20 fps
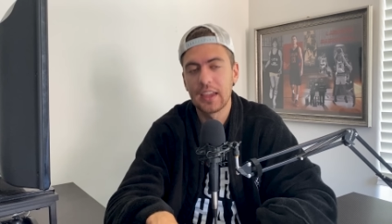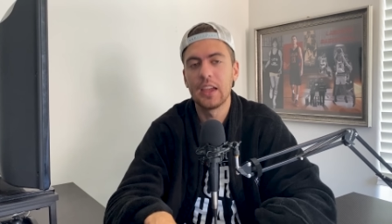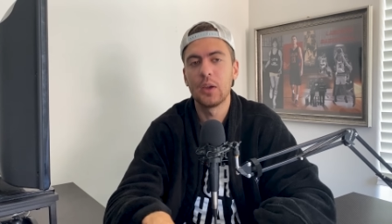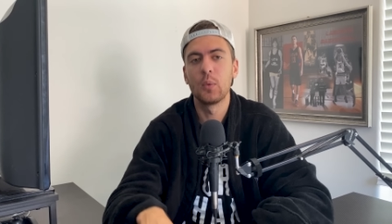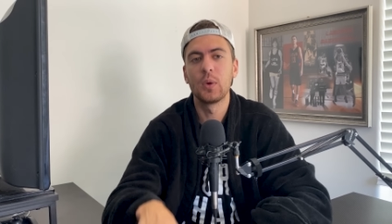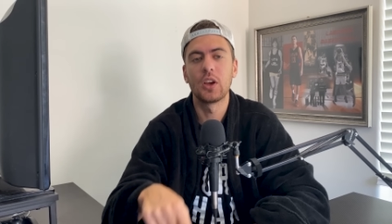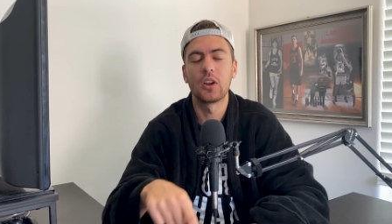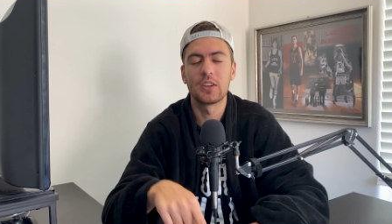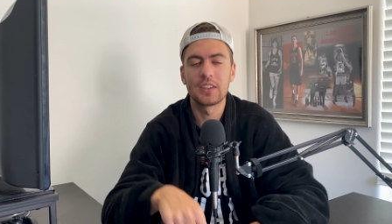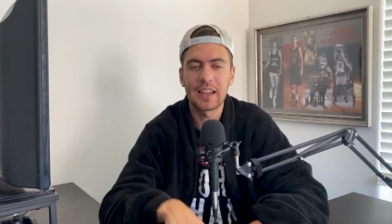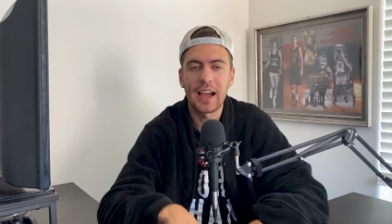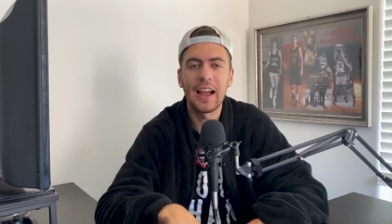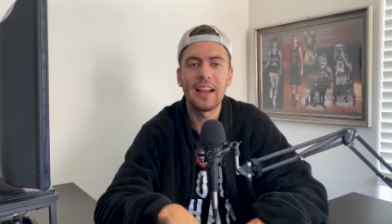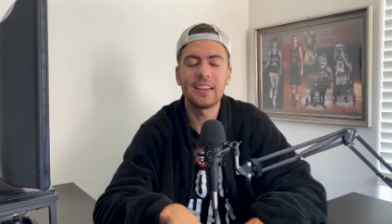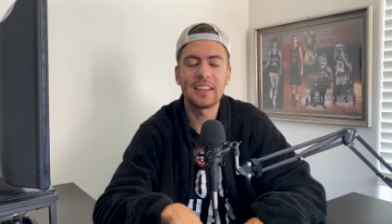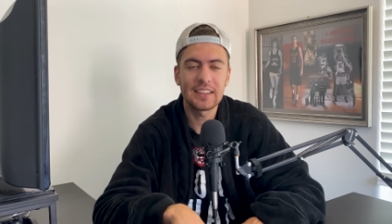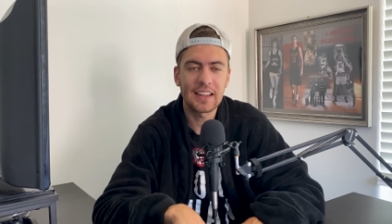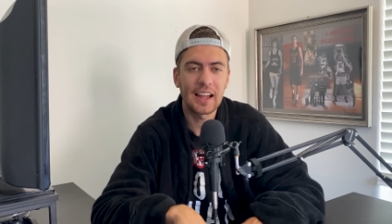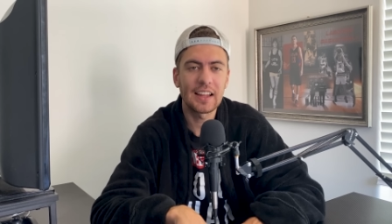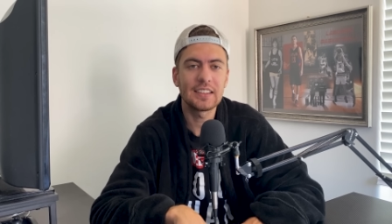We are
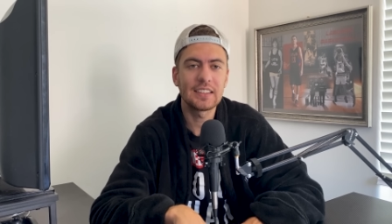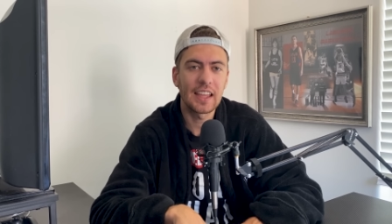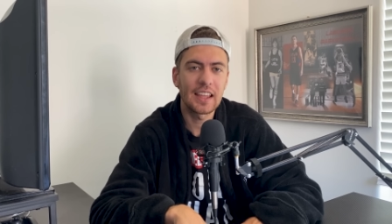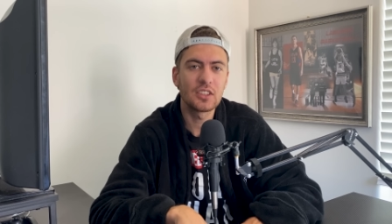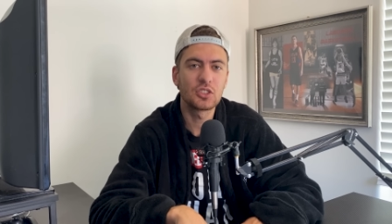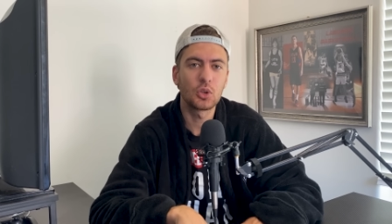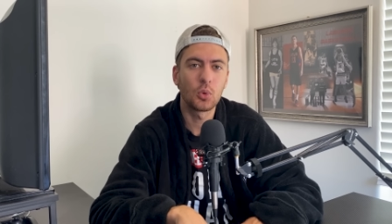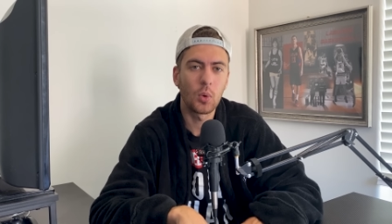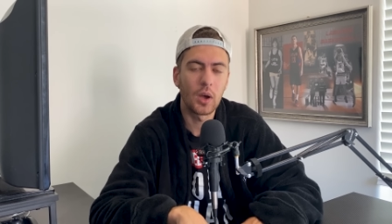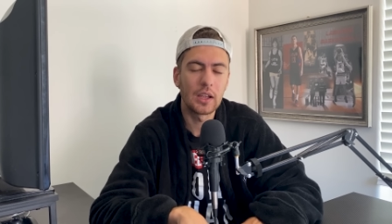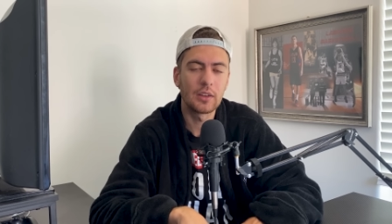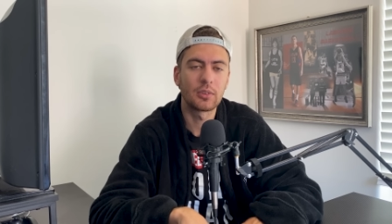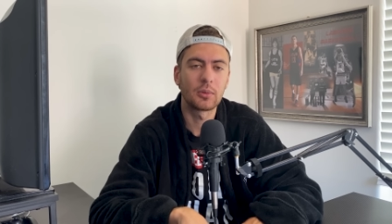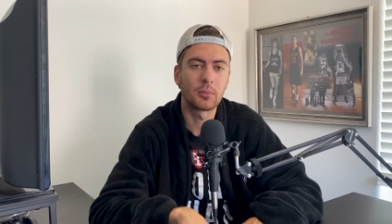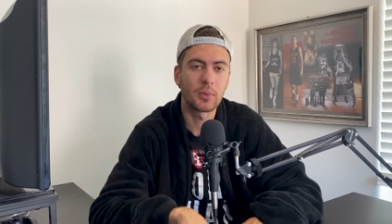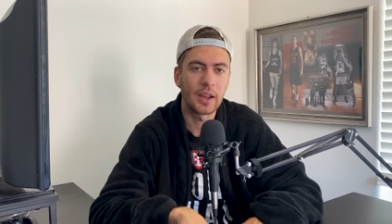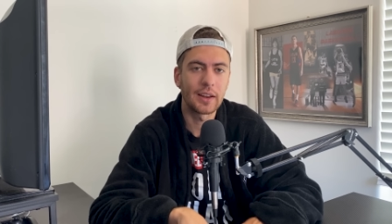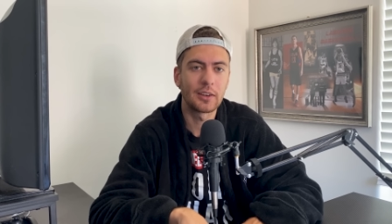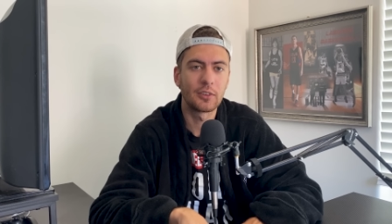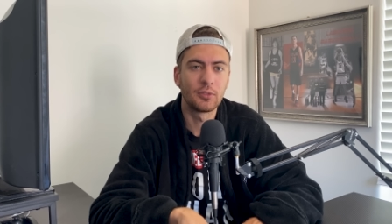99 days away from
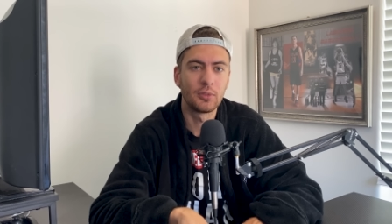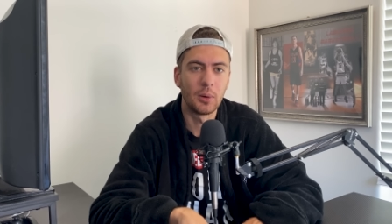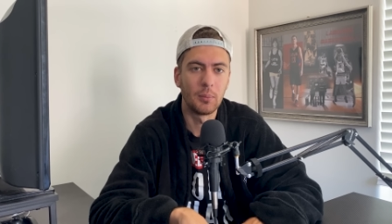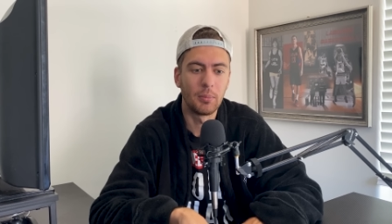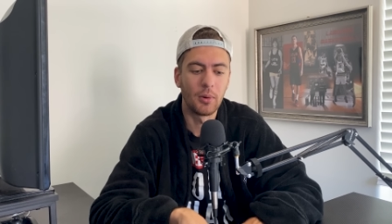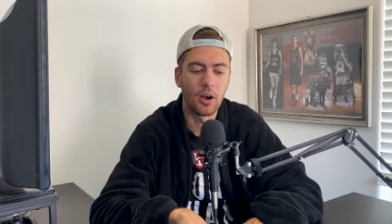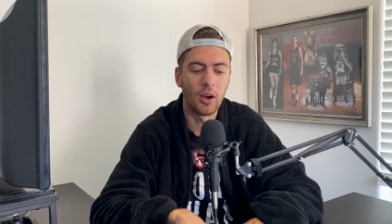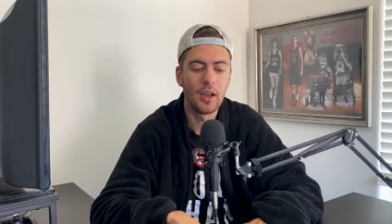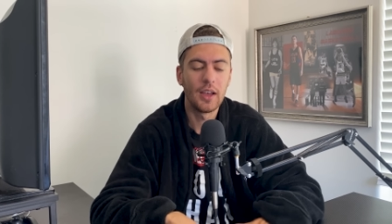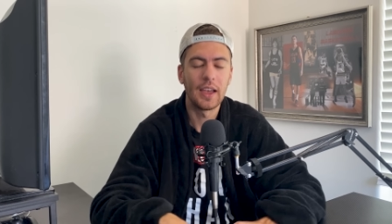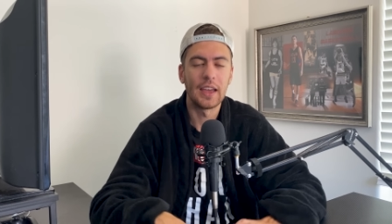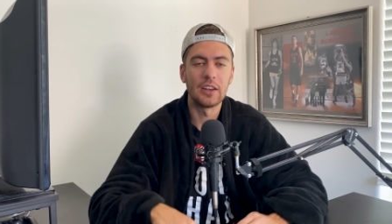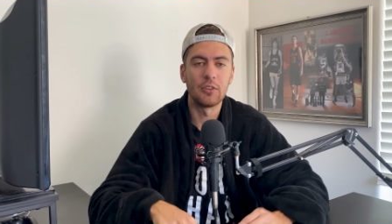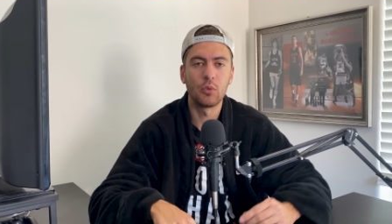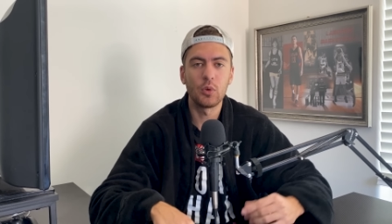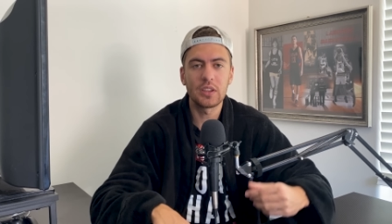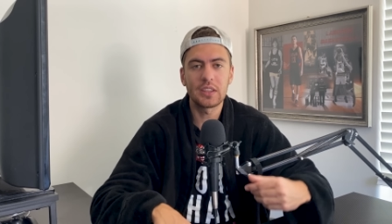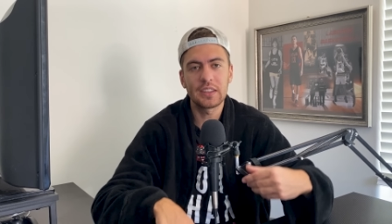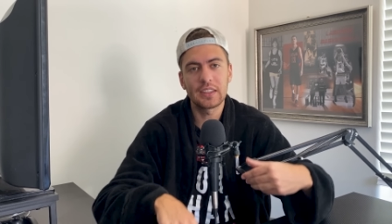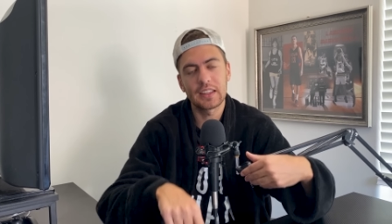Raider football, and if we
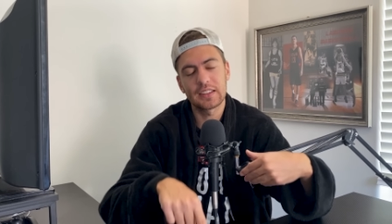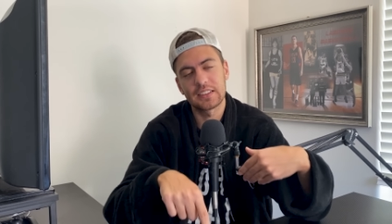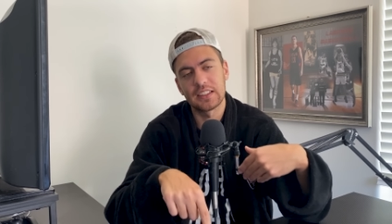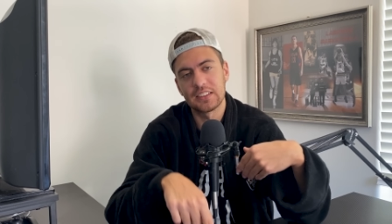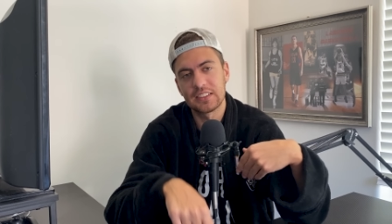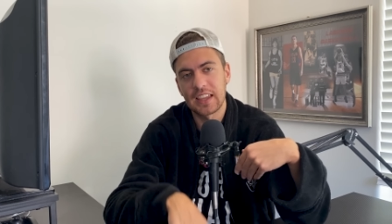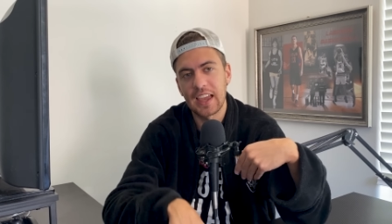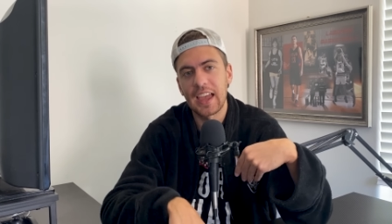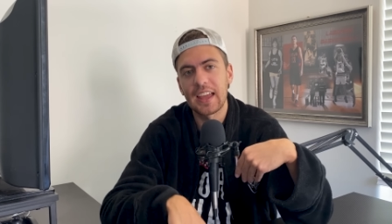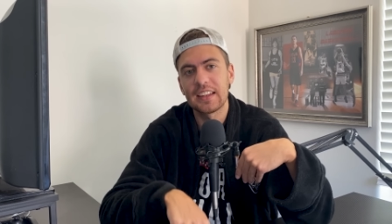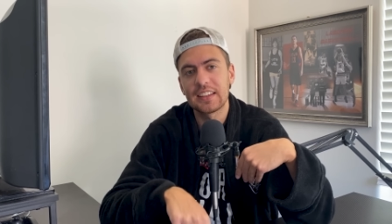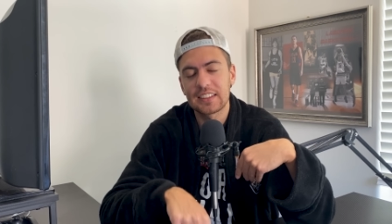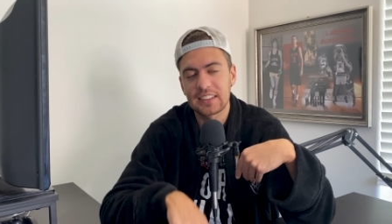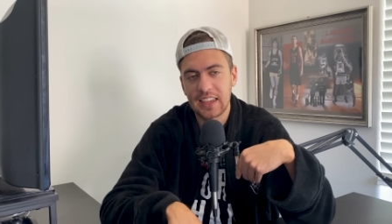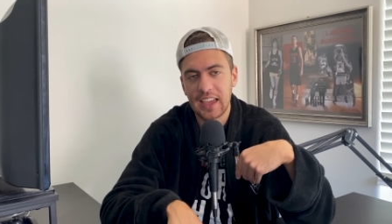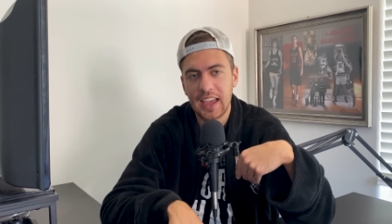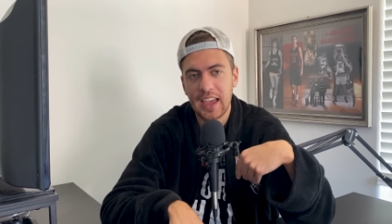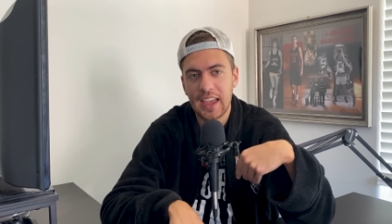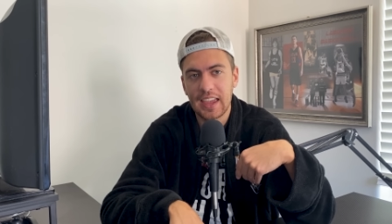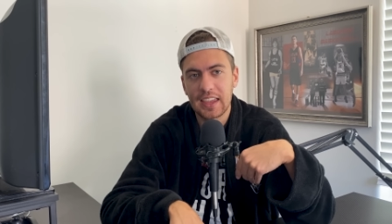can get to
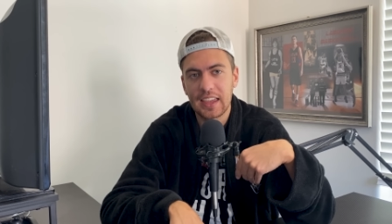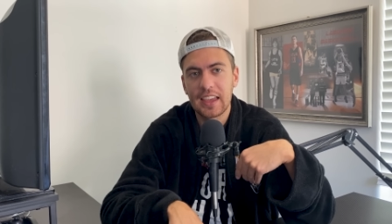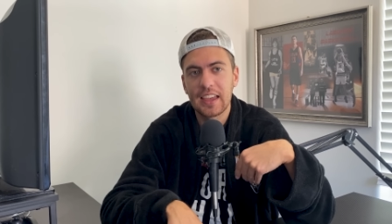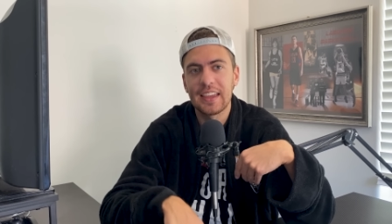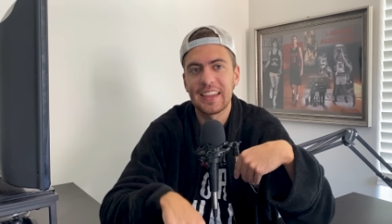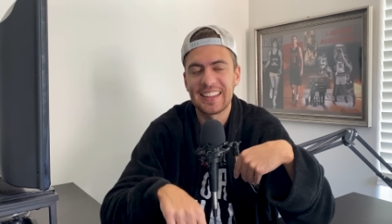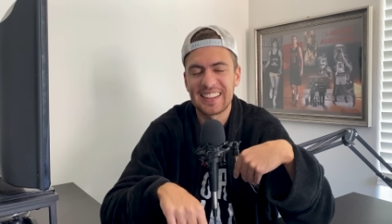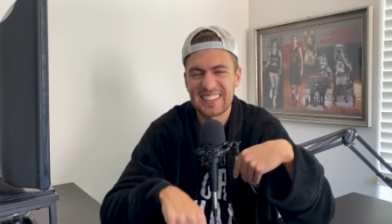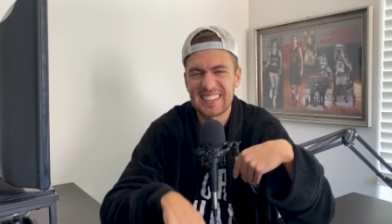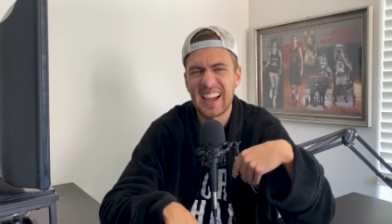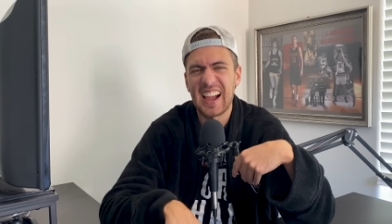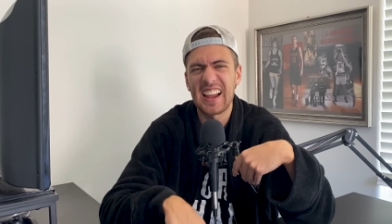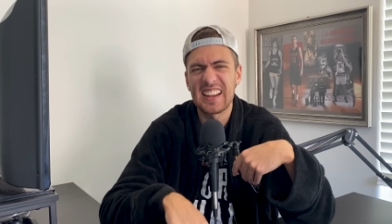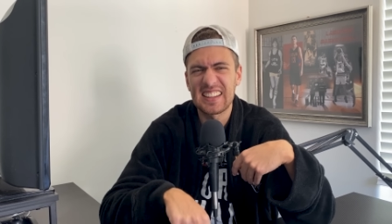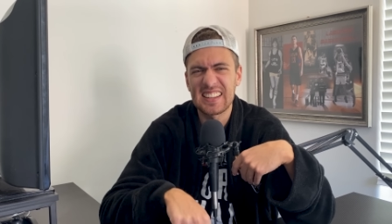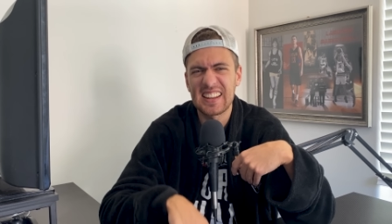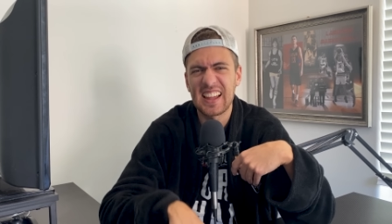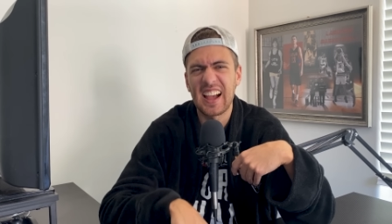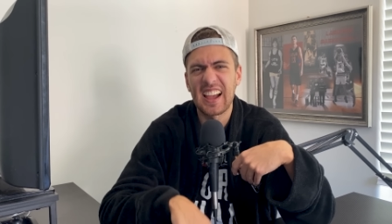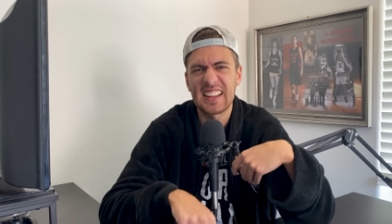10K in
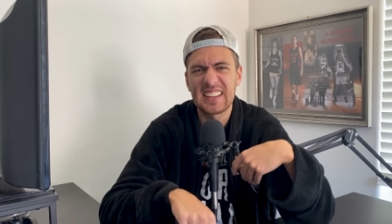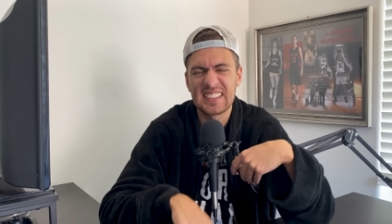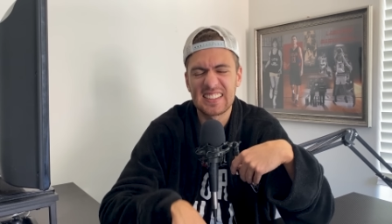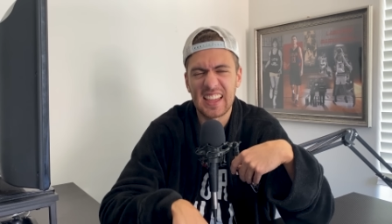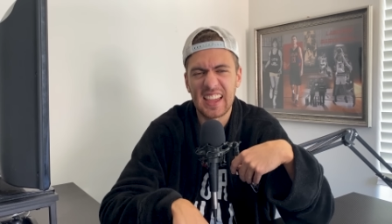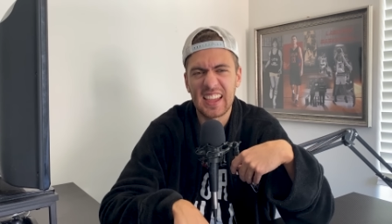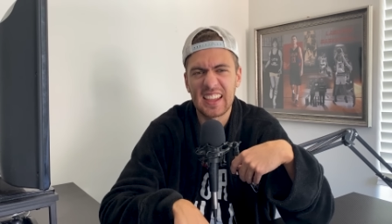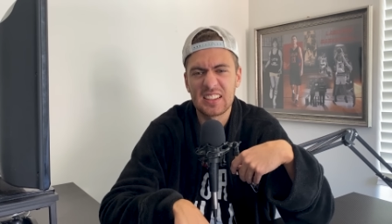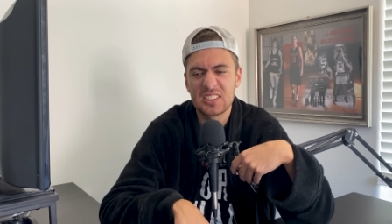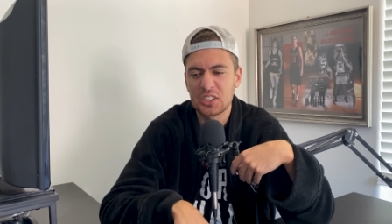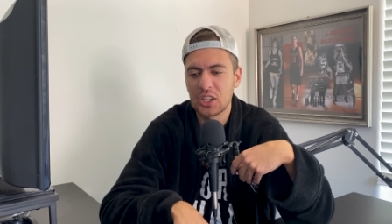99 days,